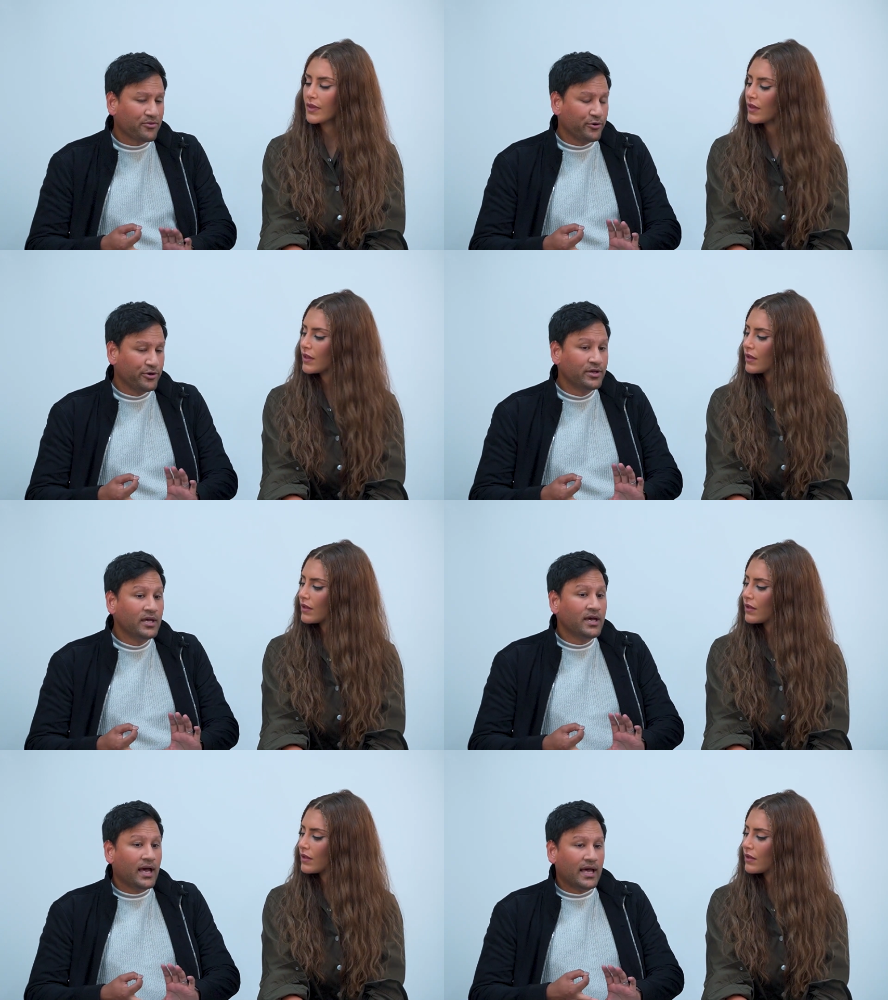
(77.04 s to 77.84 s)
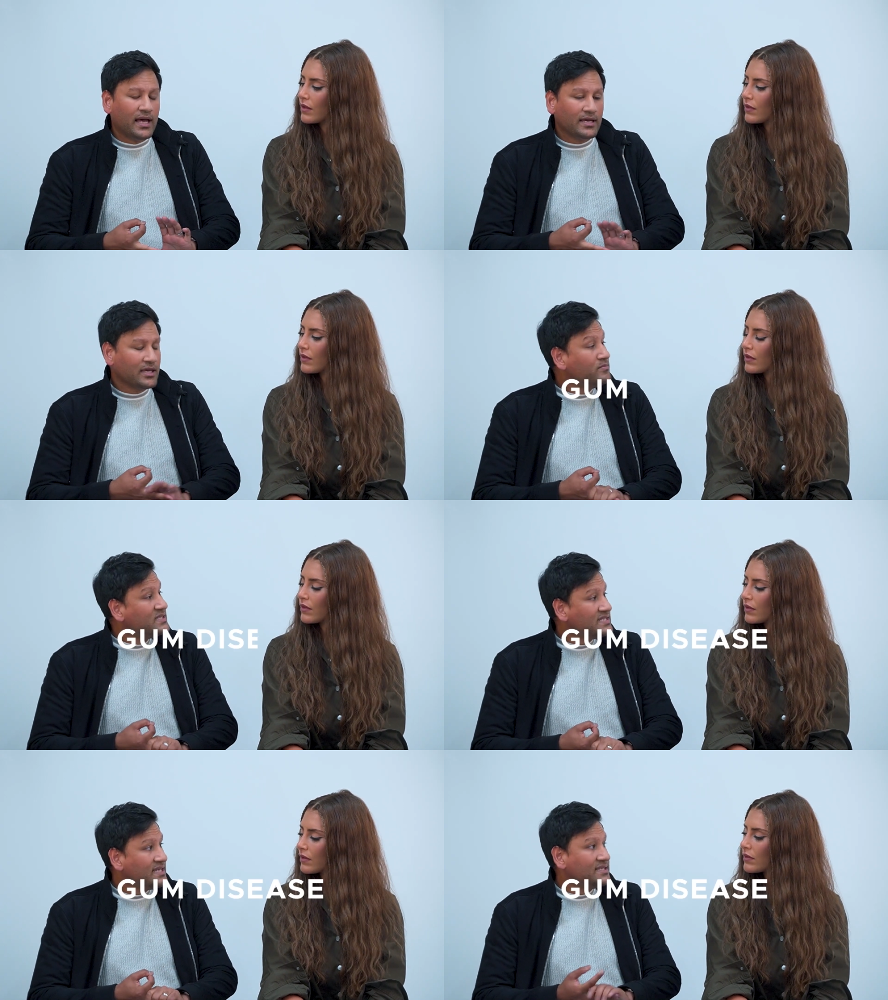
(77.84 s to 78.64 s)
Speaker 1: through uh, gum
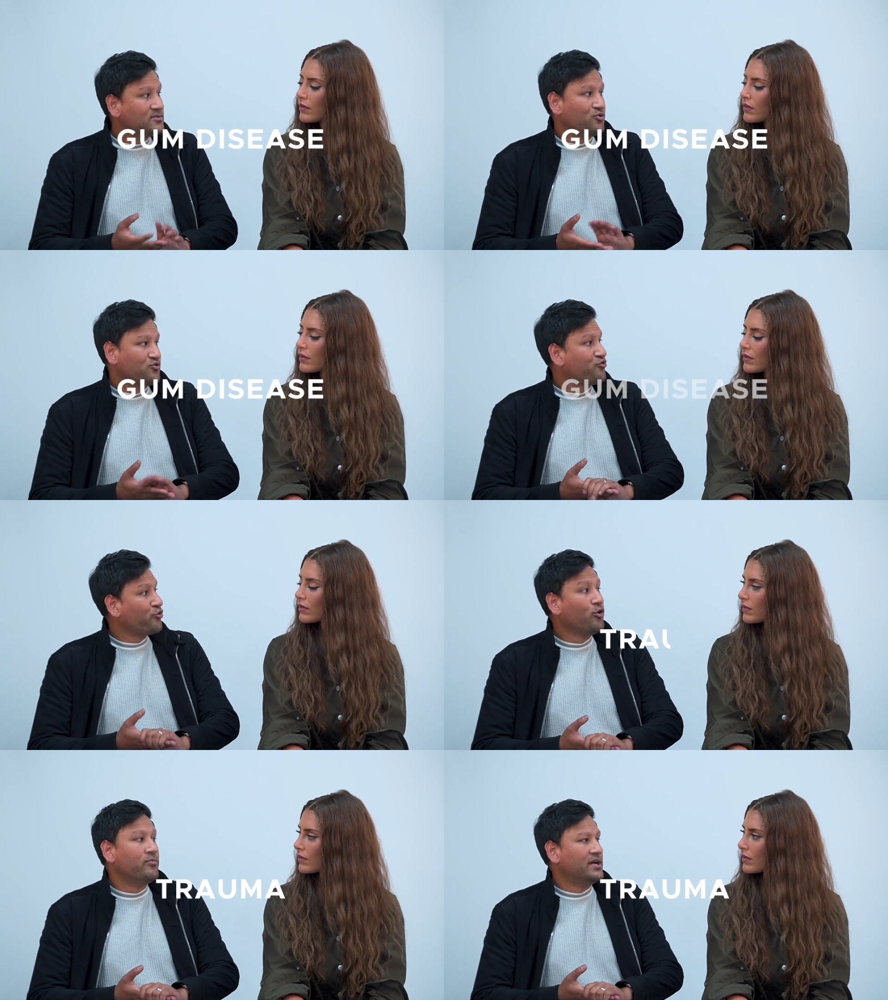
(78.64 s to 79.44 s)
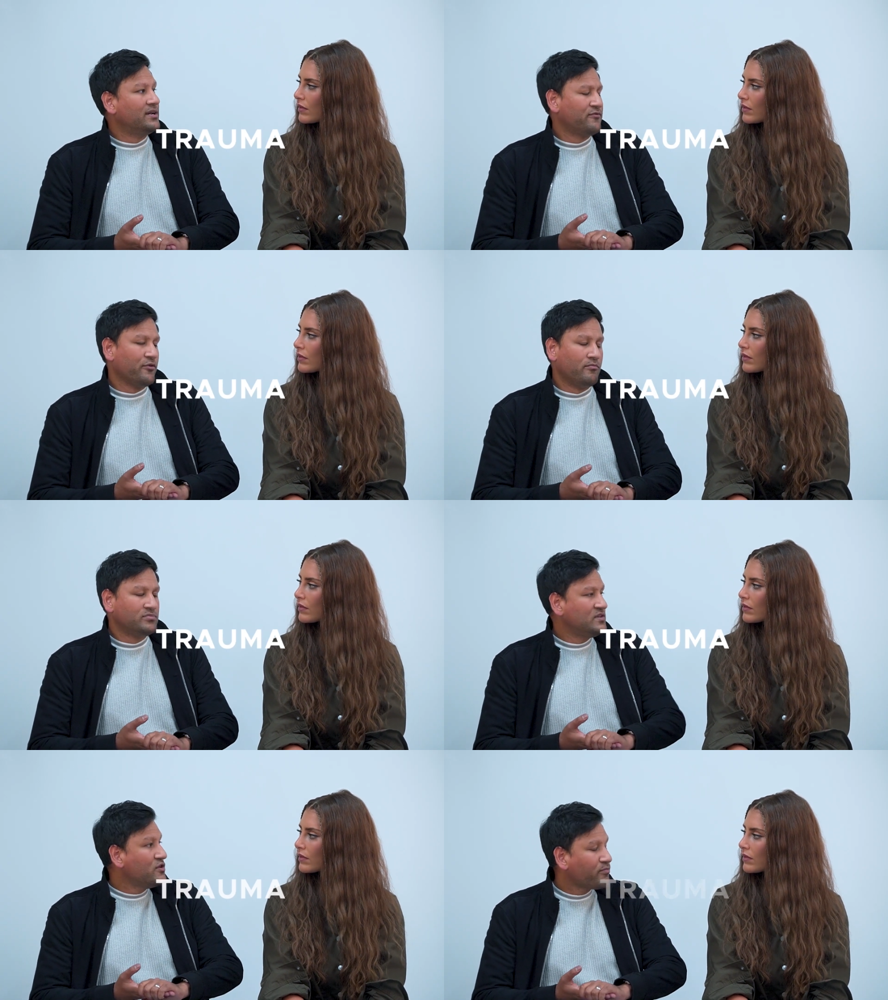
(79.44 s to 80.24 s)
disease or trauma from
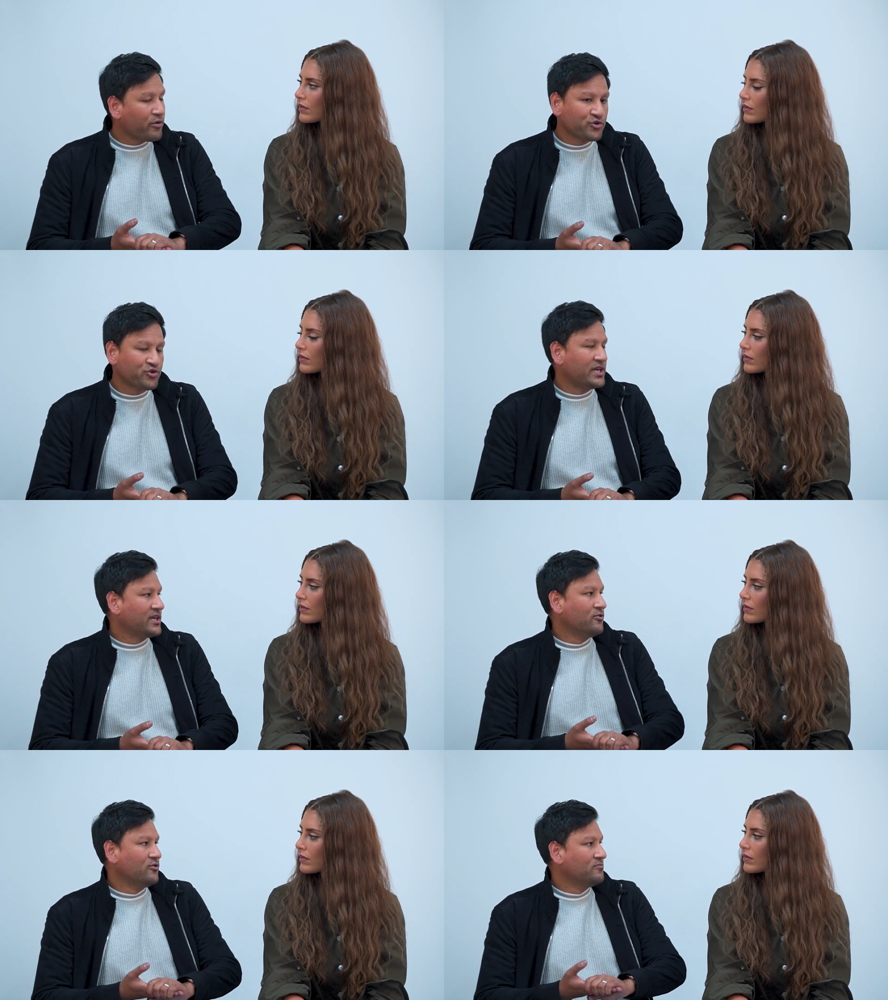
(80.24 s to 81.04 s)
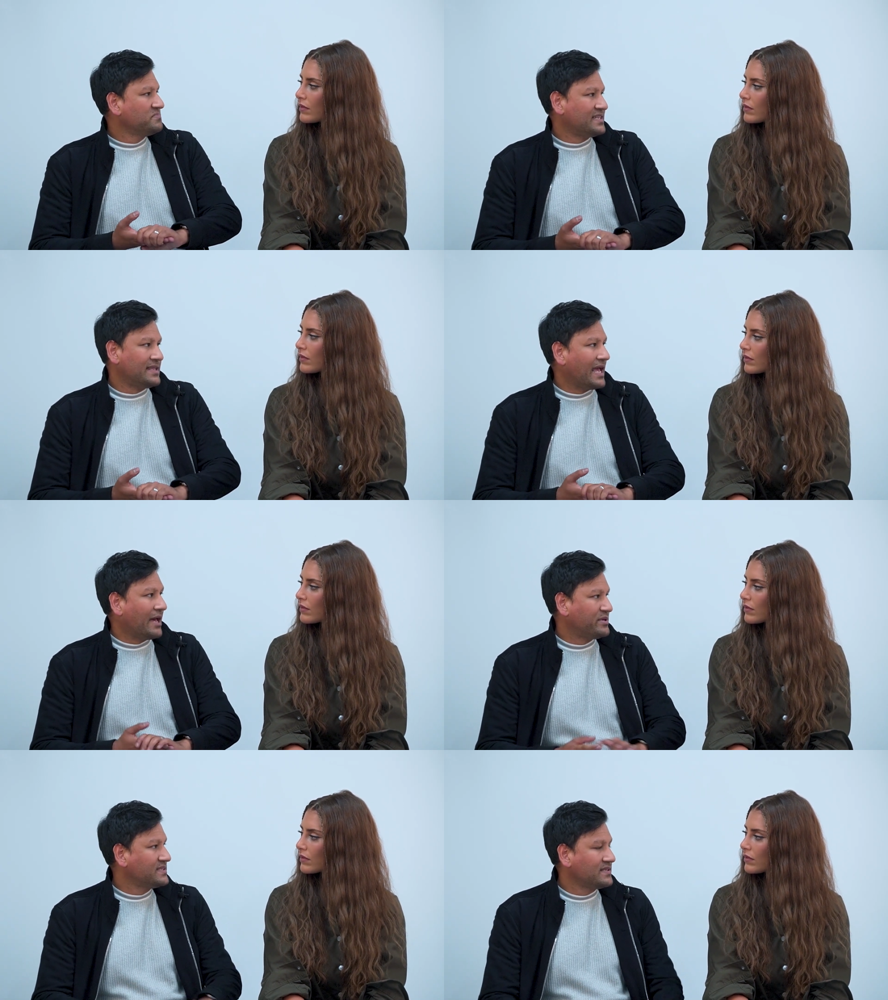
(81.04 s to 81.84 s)
toothbrushing or certain
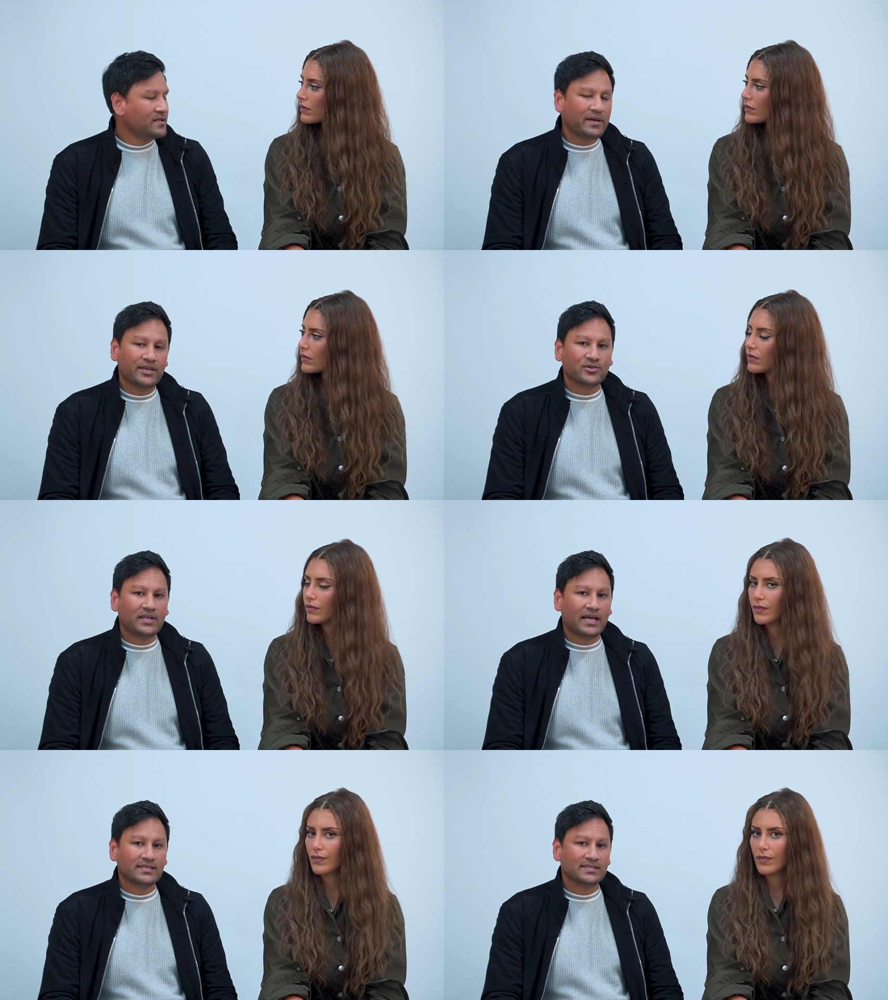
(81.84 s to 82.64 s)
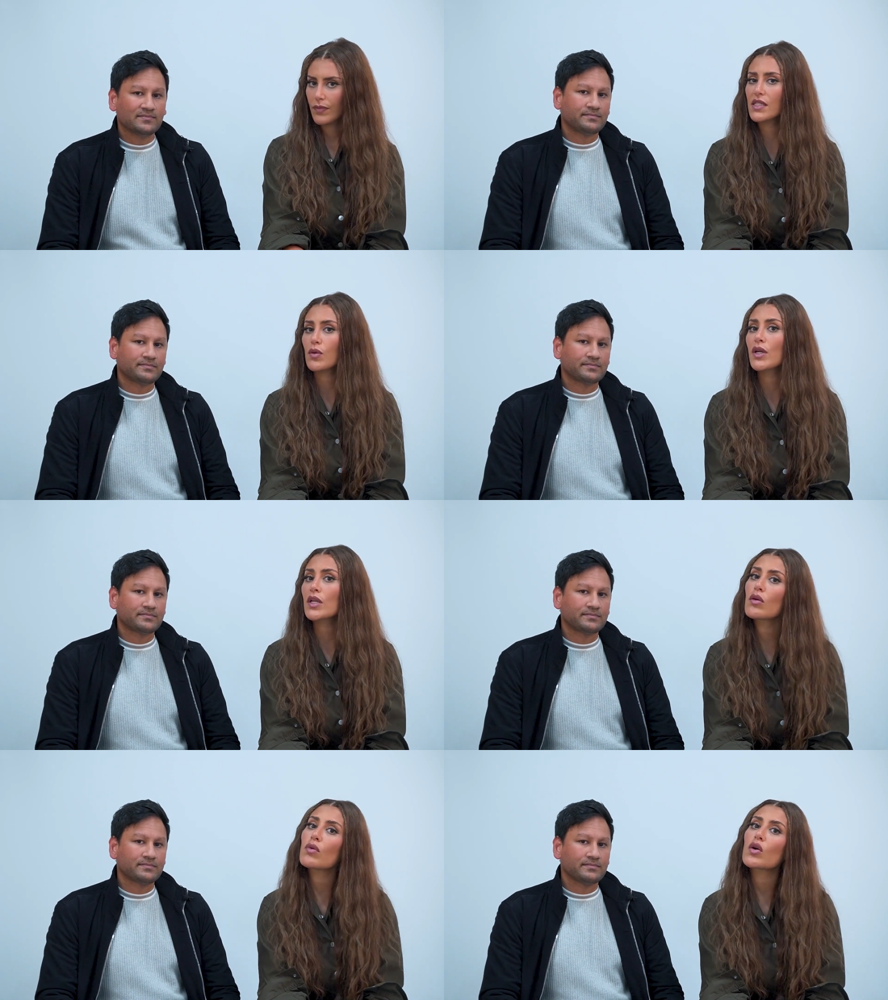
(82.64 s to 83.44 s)
habits that the patient has.
Speaker 2: So we
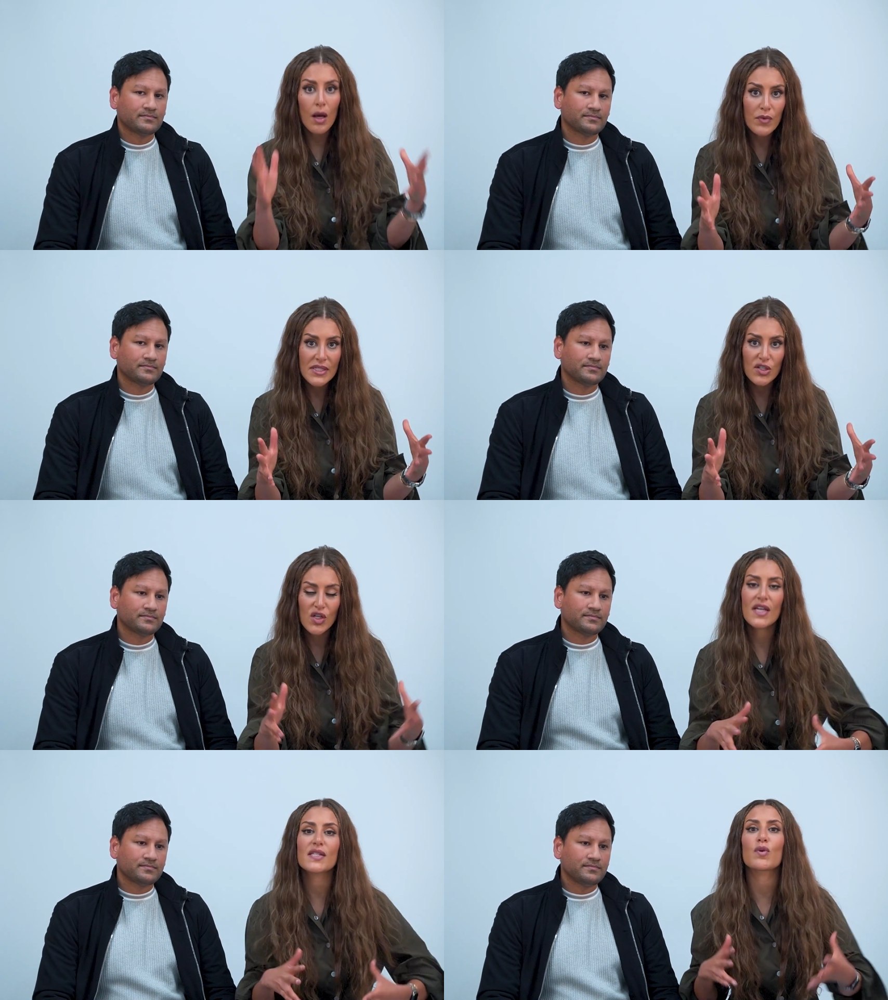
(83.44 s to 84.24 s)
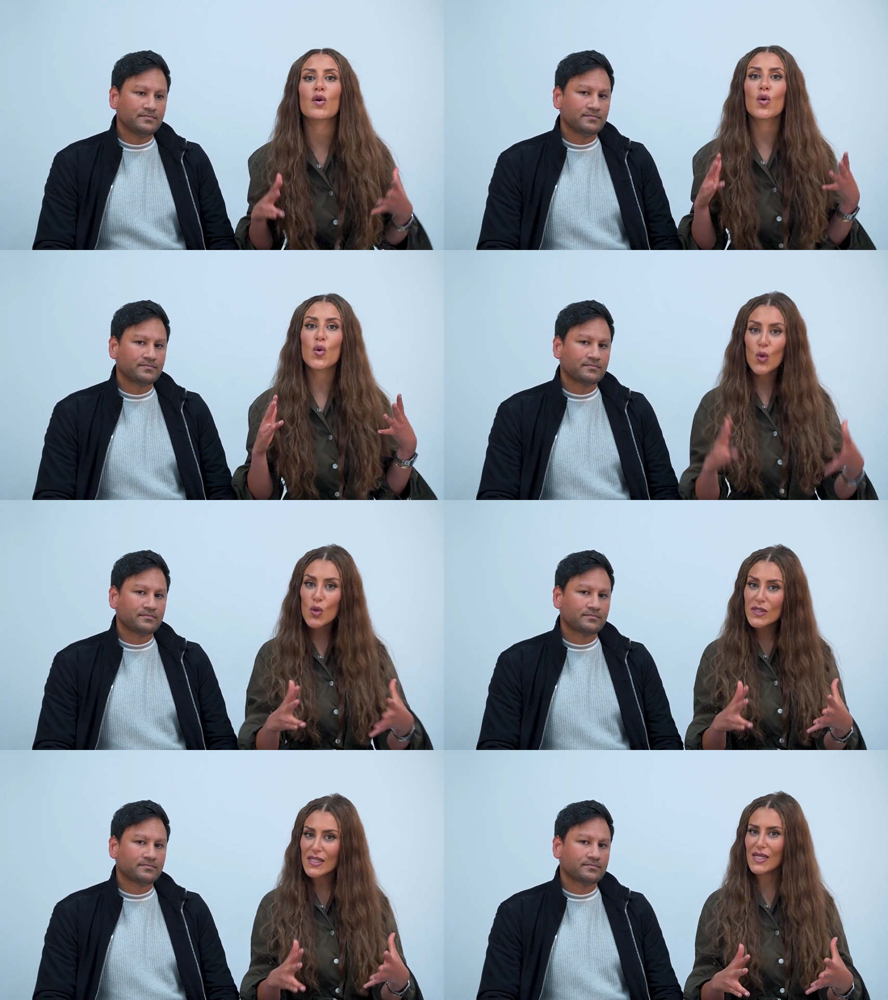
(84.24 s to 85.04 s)
know what gum recession is and we know what
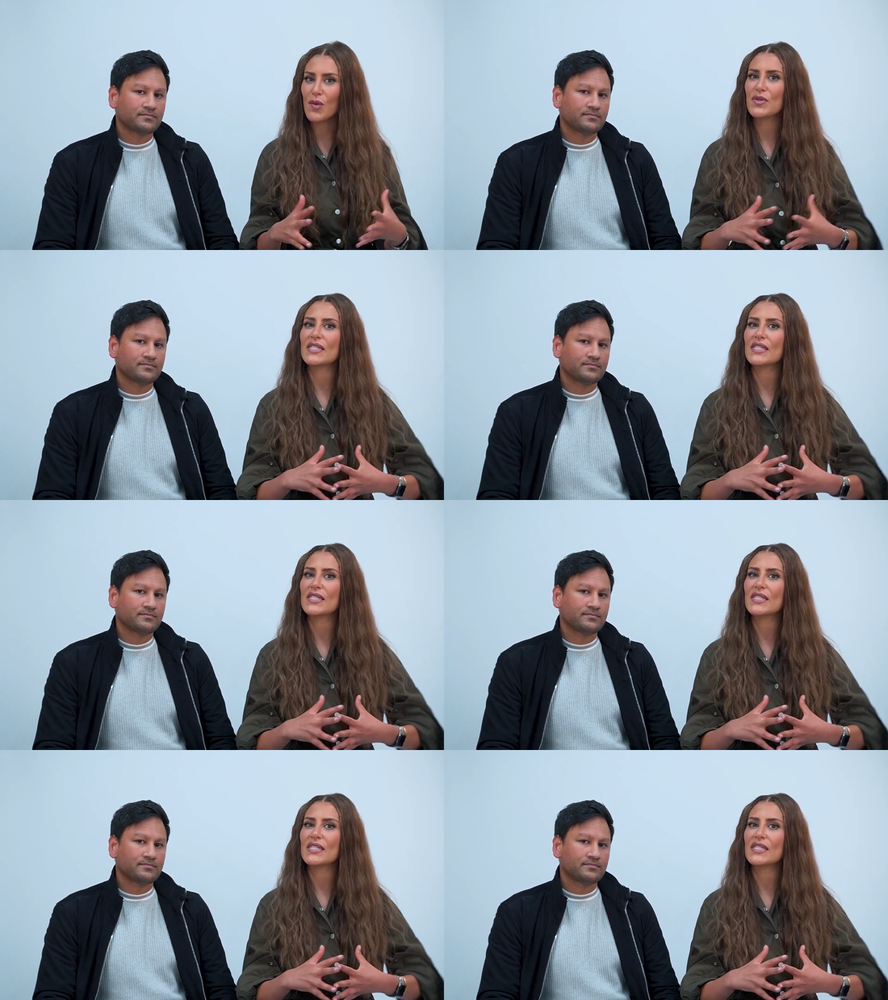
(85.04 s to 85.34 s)
causes gum